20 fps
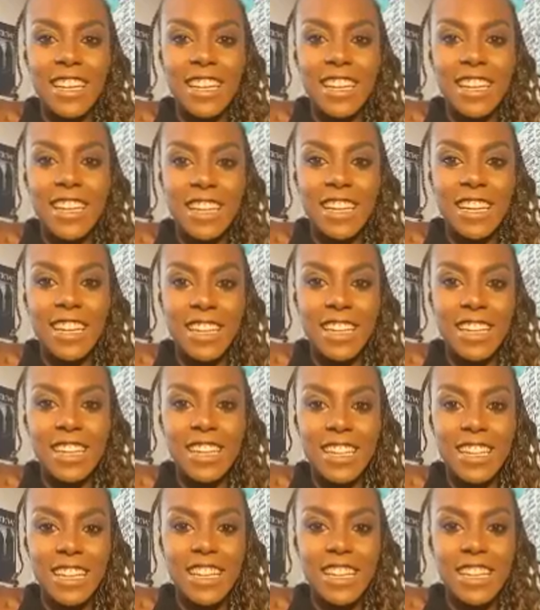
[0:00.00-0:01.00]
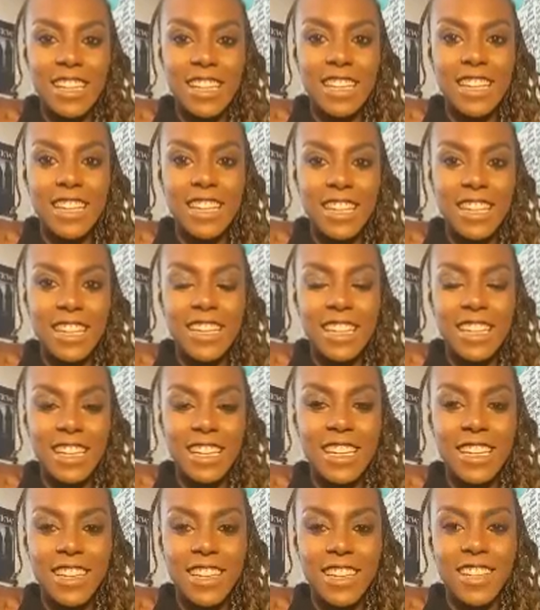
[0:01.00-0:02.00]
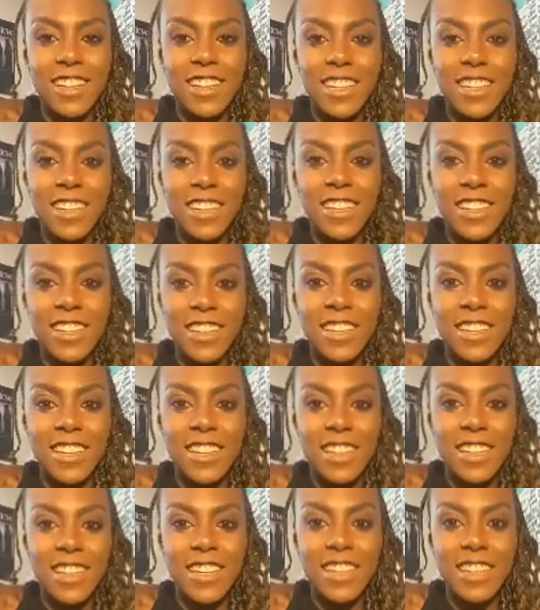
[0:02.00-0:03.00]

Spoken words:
[no speech]